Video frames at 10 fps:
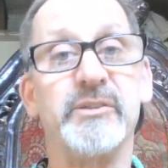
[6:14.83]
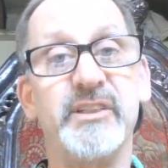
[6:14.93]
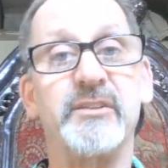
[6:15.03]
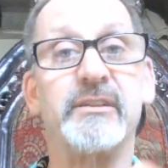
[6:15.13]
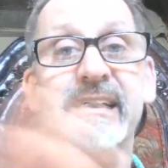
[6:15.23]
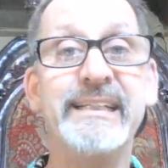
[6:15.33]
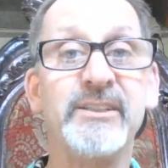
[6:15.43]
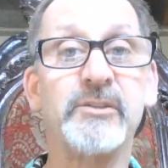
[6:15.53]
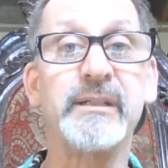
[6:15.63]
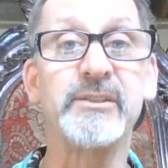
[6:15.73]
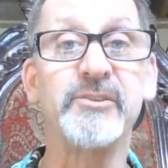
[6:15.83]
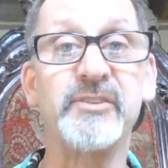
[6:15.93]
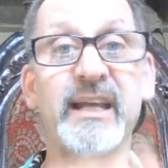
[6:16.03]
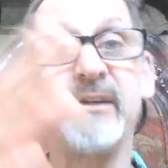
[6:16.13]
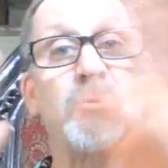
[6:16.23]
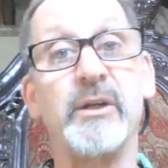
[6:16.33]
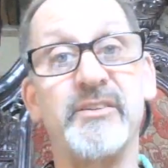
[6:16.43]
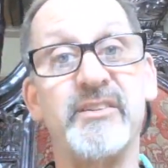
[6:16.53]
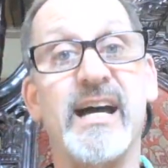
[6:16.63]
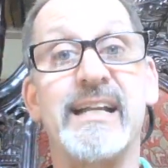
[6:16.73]
It's either in the critical set or
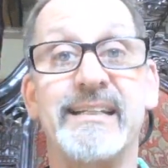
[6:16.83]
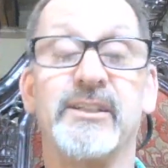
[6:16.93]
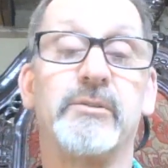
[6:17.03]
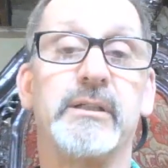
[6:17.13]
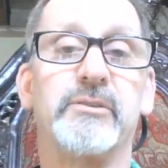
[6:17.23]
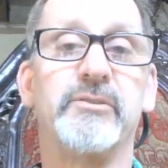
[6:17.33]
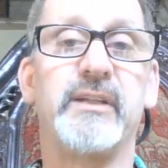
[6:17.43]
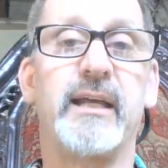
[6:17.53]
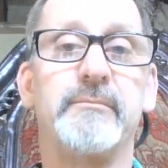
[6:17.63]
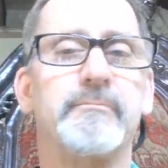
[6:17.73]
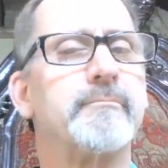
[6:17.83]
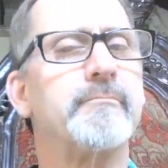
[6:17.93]
it's not in the critical set.